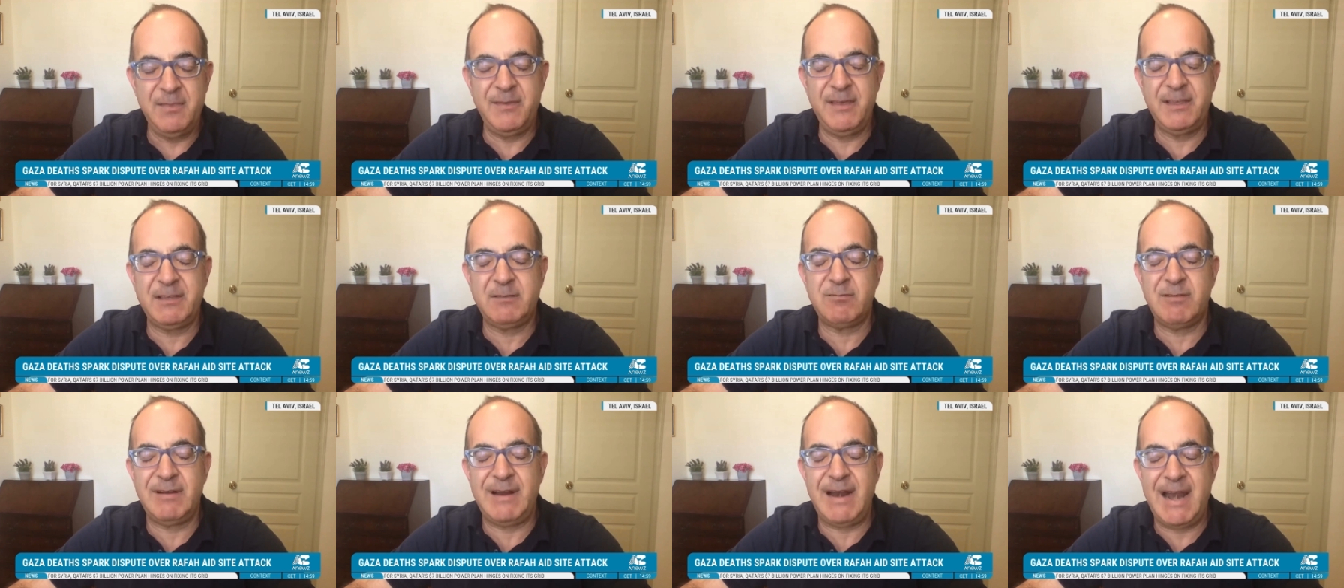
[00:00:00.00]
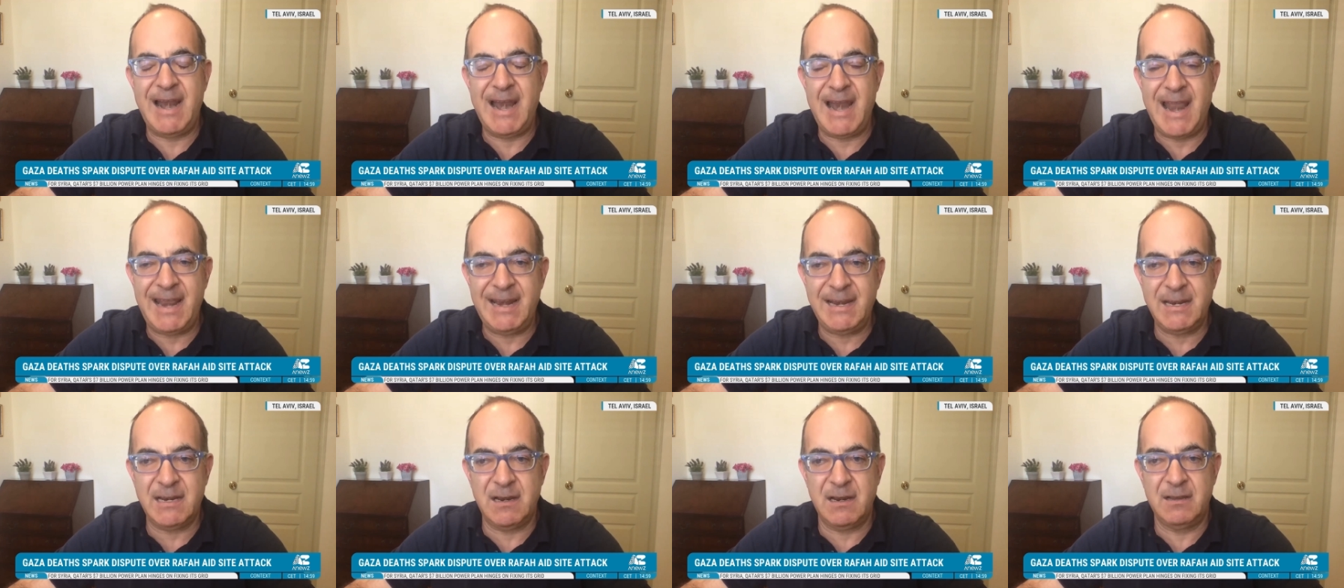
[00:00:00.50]
This
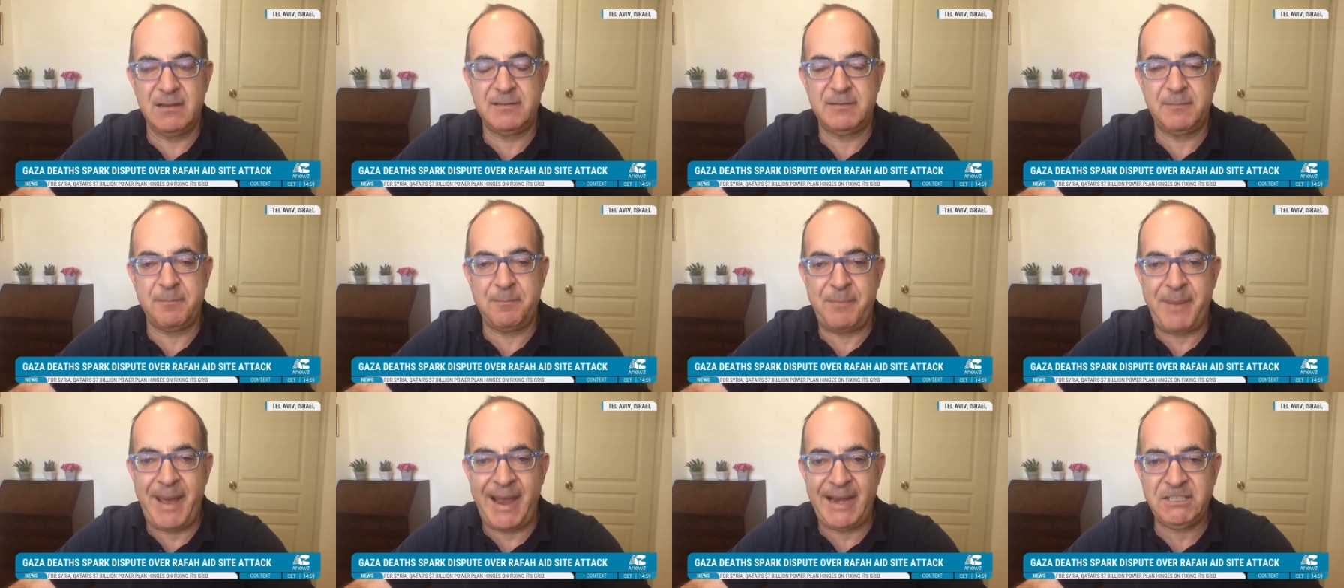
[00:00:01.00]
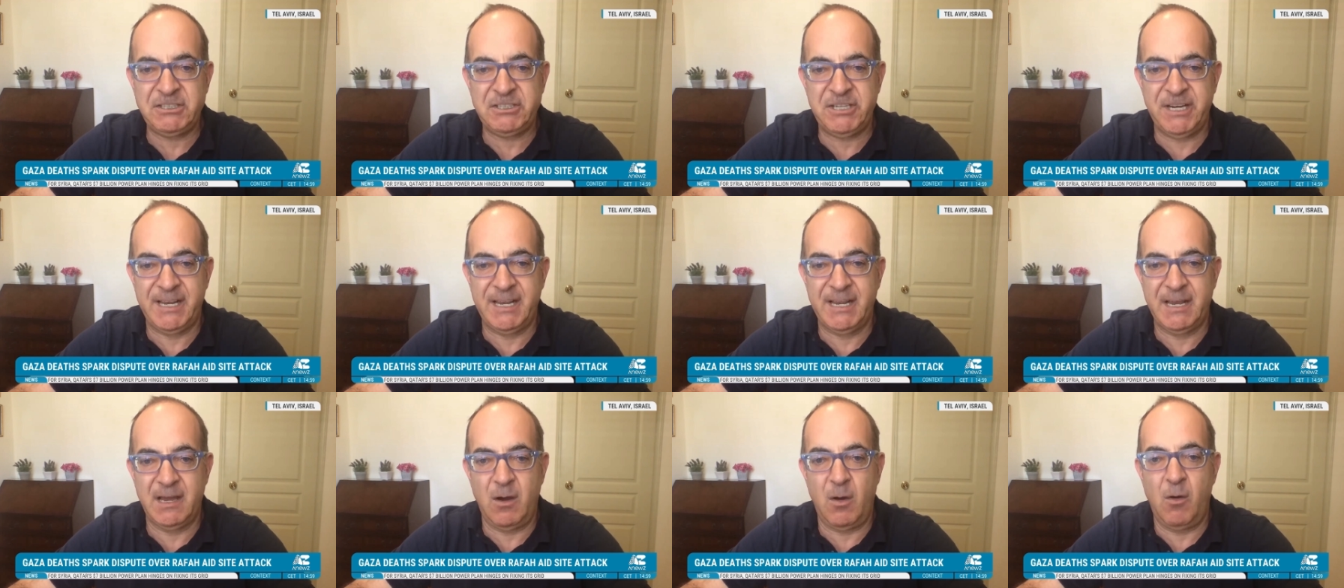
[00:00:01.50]
relentless
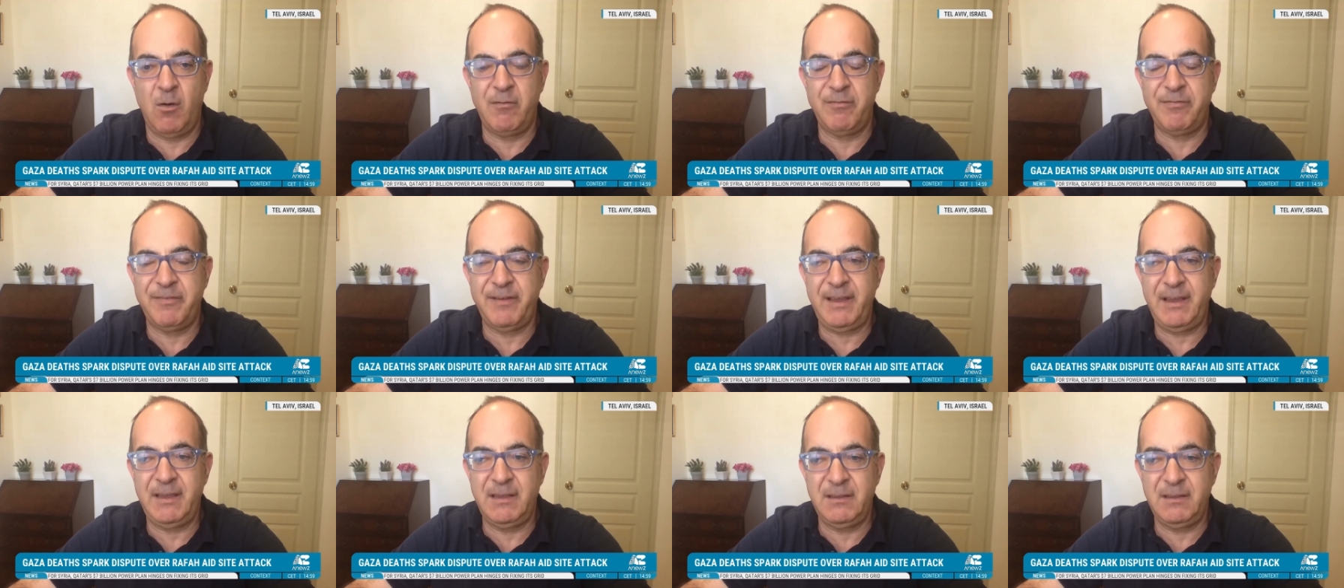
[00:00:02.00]
bashing of